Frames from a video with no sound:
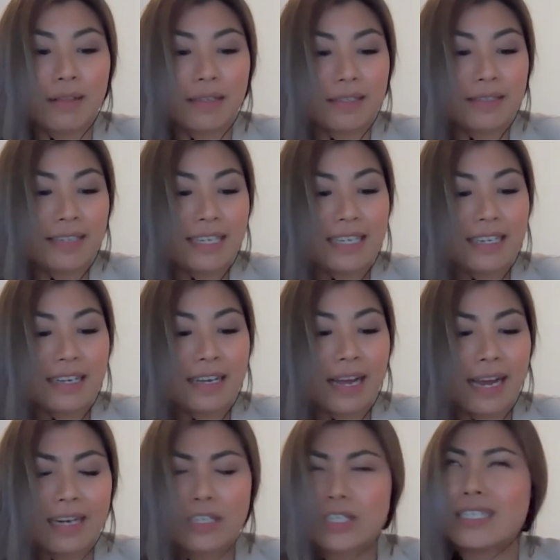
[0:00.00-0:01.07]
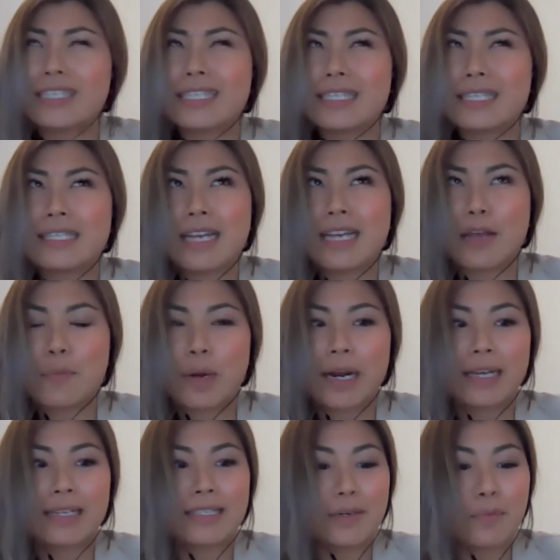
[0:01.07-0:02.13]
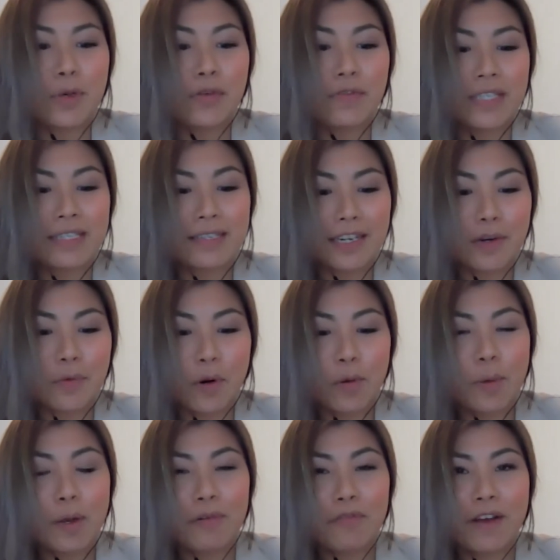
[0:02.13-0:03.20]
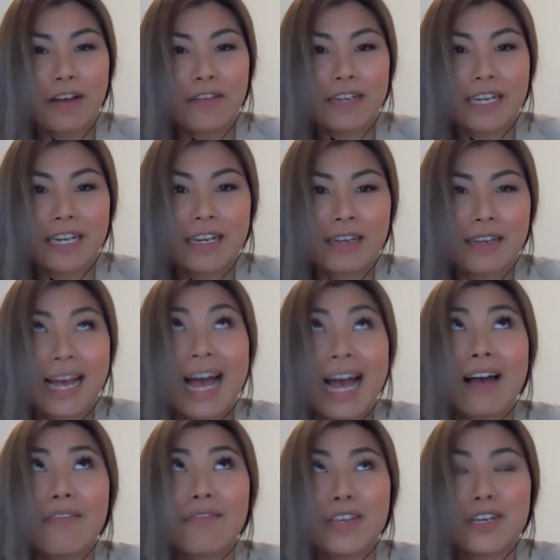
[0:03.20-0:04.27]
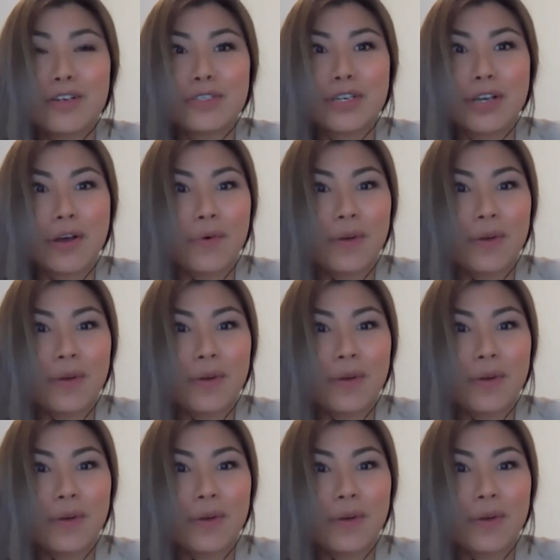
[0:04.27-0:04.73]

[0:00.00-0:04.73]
And I actually didn't say, but I did move to Singapore about 5.5 years ago,